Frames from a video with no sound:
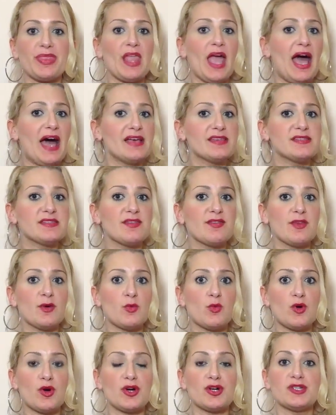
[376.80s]
as in the
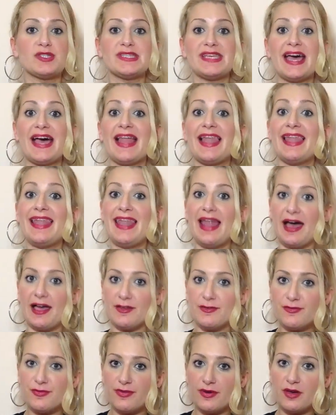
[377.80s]
word
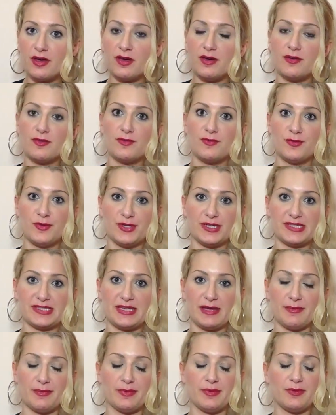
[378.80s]
life, for
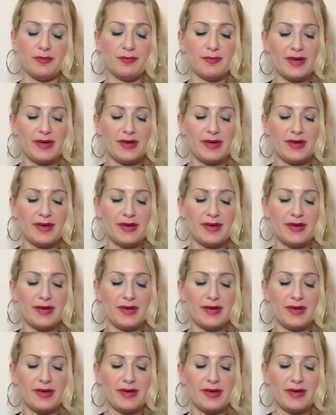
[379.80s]
example.